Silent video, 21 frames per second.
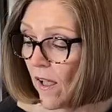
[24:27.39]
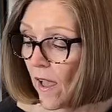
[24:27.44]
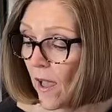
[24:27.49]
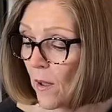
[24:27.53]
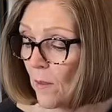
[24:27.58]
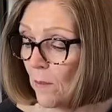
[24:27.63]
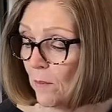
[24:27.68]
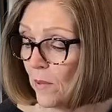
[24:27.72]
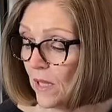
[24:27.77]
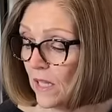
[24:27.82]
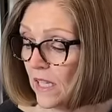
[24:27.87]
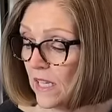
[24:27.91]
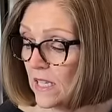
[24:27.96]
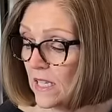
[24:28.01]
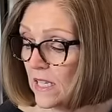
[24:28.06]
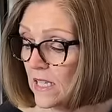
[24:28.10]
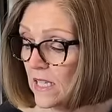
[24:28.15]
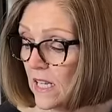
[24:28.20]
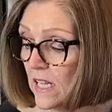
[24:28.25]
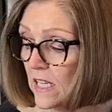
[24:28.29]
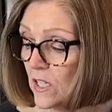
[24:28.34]

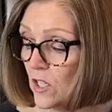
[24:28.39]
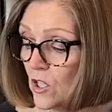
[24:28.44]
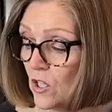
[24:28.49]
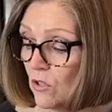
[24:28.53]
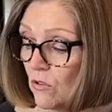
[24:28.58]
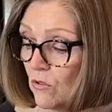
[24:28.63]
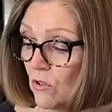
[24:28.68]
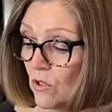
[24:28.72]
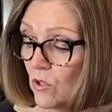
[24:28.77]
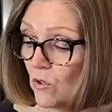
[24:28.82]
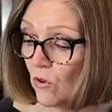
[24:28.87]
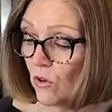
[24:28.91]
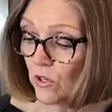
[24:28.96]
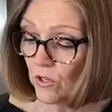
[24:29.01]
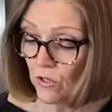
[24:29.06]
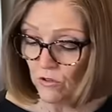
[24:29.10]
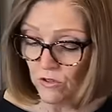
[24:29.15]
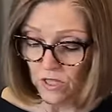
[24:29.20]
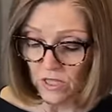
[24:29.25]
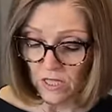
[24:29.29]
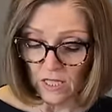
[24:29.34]
Belinda says, do you store
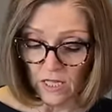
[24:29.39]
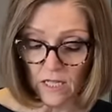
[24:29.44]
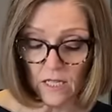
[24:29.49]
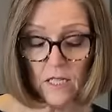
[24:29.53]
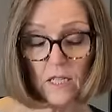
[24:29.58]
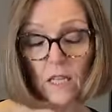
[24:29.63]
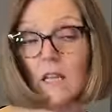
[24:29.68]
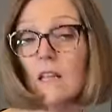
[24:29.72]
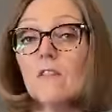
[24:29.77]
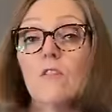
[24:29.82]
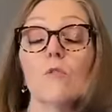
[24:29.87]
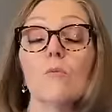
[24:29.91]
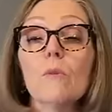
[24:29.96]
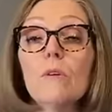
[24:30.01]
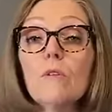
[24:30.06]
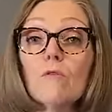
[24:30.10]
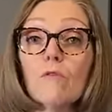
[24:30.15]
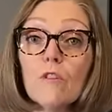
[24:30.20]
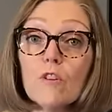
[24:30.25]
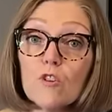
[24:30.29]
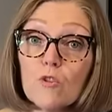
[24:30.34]
your seeds in the
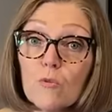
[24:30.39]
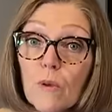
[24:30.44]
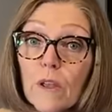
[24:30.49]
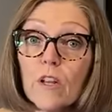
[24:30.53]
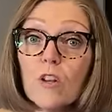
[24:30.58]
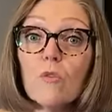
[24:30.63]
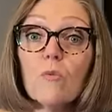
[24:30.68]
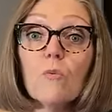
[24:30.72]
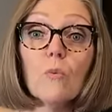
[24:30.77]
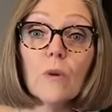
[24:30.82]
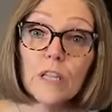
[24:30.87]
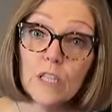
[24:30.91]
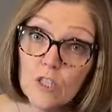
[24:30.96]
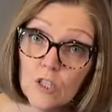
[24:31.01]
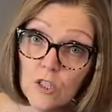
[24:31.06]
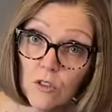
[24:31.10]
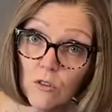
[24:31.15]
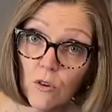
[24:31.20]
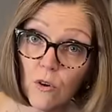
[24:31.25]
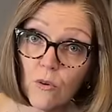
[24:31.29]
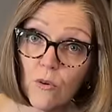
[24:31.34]
refrigerator? We
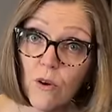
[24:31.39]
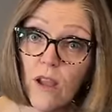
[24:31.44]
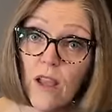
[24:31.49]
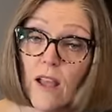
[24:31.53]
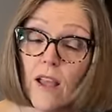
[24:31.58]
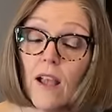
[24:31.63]
do.